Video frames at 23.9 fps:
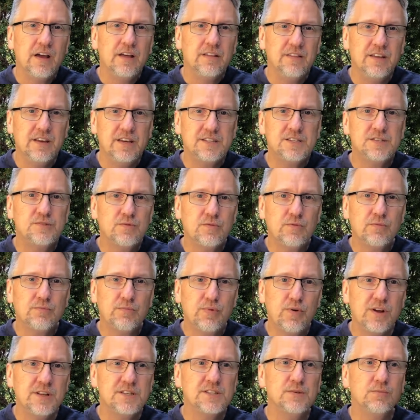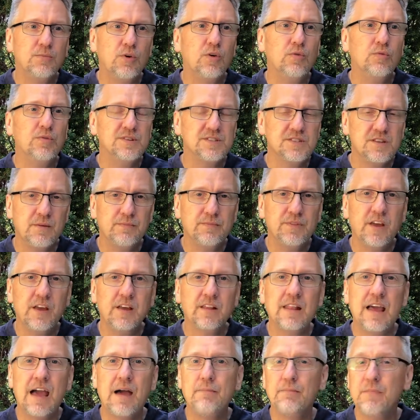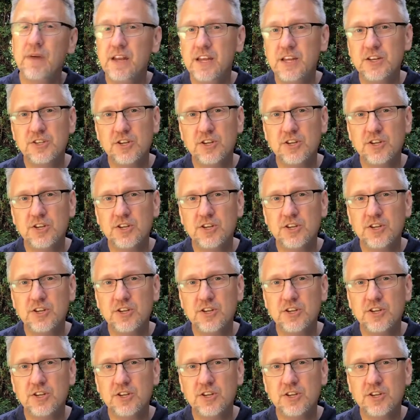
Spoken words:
this principle was something that many